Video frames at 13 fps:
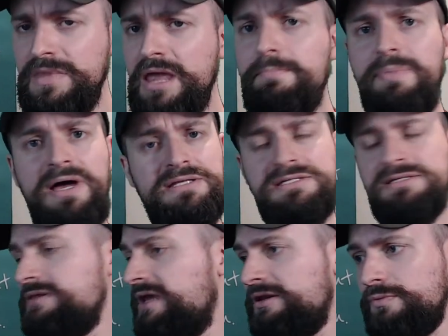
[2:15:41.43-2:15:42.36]

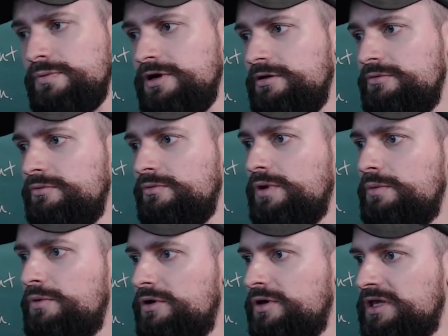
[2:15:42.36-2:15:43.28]
But that we're
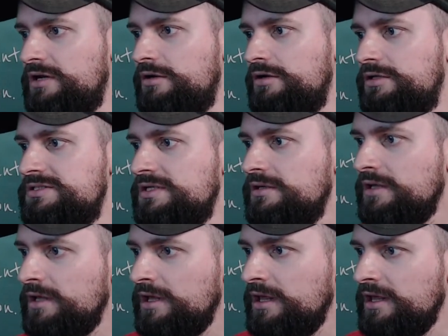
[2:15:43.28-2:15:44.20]
working on it.
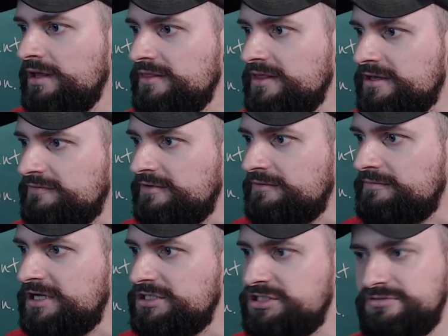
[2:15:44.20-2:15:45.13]
Thank you very
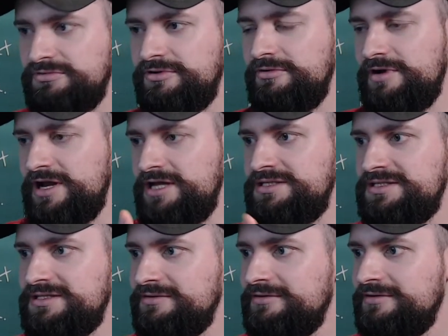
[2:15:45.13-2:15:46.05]
much.
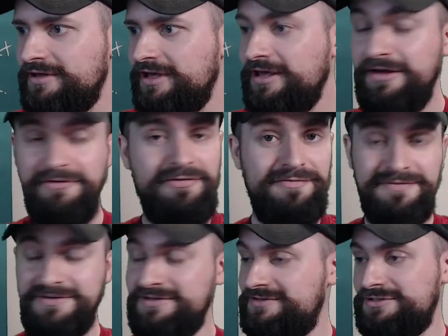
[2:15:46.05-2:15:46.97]
Great.
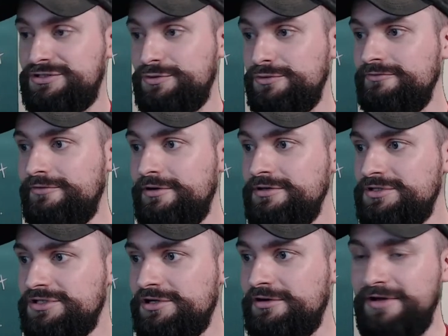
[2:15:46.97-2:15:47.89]
Short road
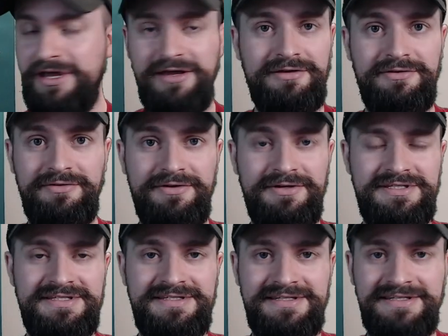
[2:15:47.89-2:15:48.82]
show, hey.
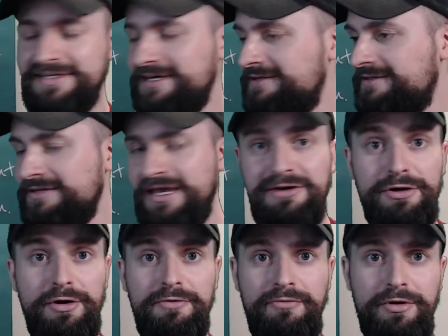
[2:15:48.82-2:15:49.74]
It's, yeah.
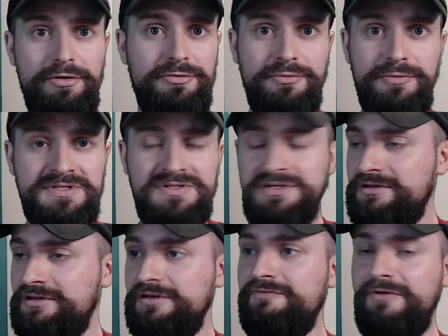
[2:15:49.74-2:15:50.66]
And no road was
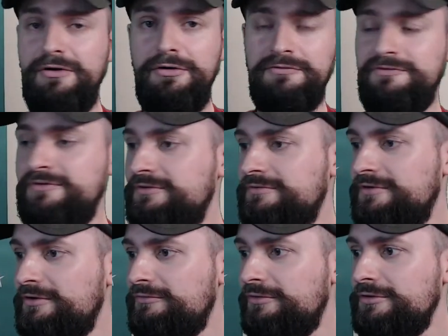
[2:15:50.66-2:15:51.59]
involved.
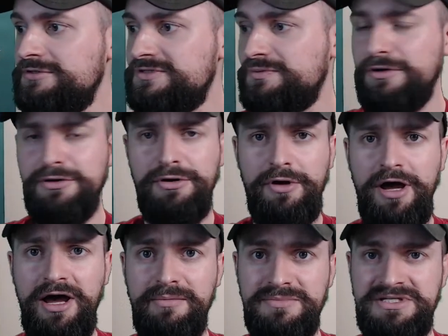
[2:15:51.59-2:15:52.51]
No roads were
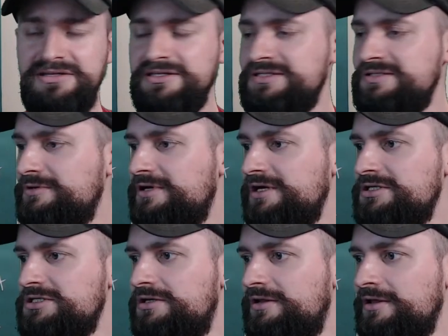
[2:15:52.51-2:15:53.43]
harmed in this
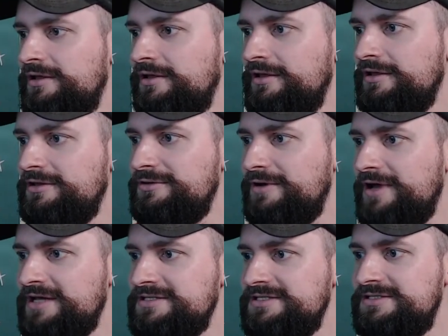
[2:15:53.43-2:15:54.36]
production. Your
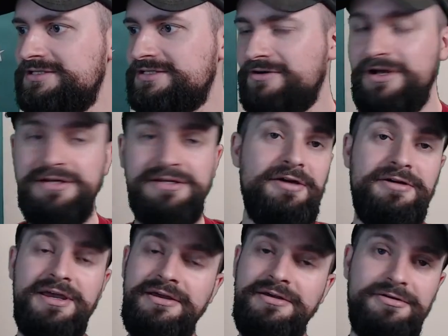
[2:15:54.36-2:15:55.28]
accent is great.
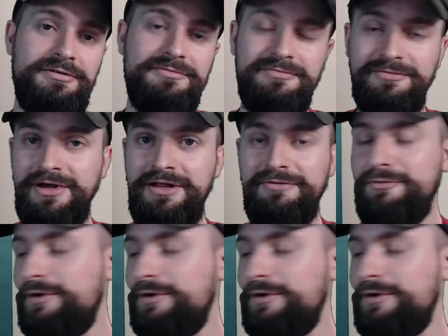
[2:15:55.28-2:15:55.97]
Okay, cool. Well,